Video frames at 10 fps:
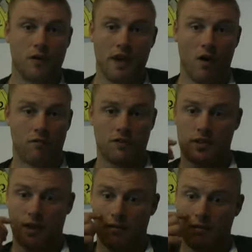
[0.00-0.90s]
Yeah,
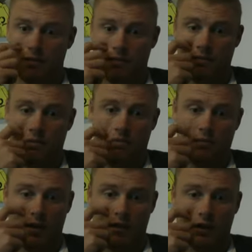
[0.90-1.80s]
obviously,
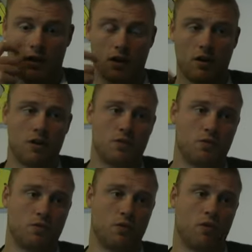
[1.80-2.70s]
have a great
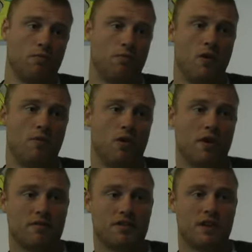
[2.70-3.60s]
Christmas, but more
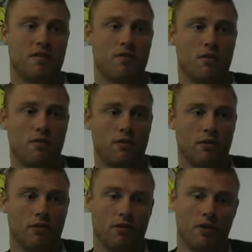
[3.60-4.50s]
important, have a safe one.
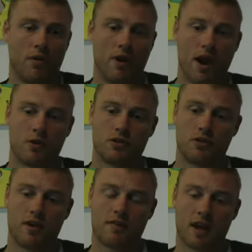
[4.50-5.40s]
I went out
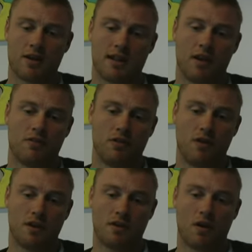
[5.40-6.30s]
to Afghanistan a few
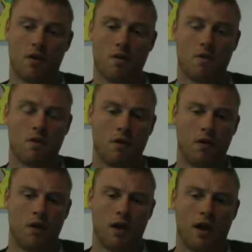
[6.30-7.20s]
years ago, and
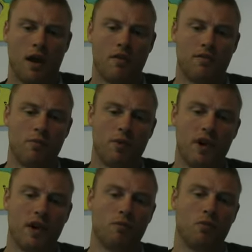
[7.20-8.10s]
having
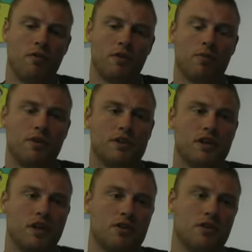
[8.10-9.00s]
been, had more of an
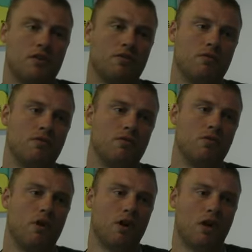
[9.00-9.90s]
appreciation of
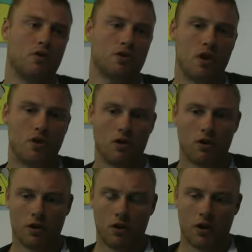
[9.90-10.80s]
what goes on
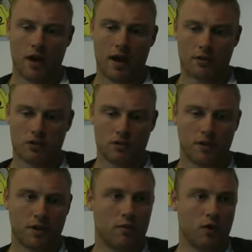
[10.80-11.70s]
and how tough
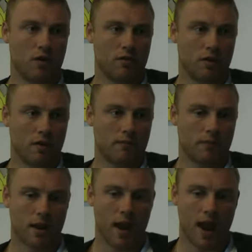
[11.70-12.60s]
it can be over there.
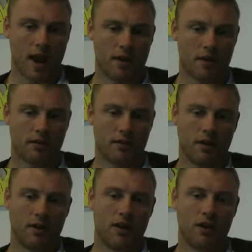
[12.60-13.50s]
And
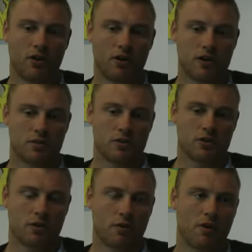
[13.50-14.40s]
you know, at Christmas
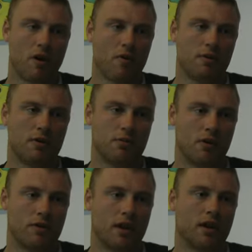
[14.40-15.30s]
there's going to be a lot of
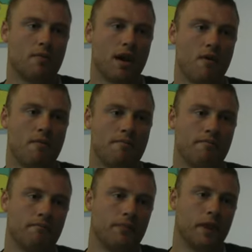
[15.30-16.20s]
people thinking about
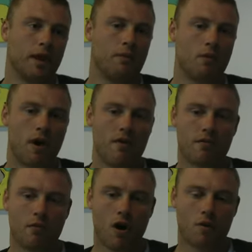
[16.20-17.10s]
them, away
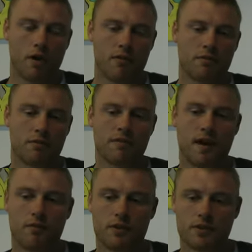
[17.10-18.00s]
from home, away from the
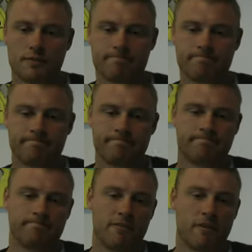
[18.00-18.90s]
families, and
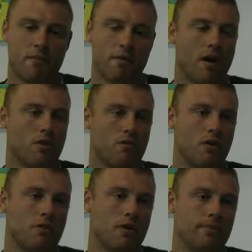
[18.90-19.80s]
we're very proud of
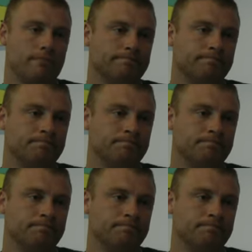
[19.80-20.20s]
what they're doing.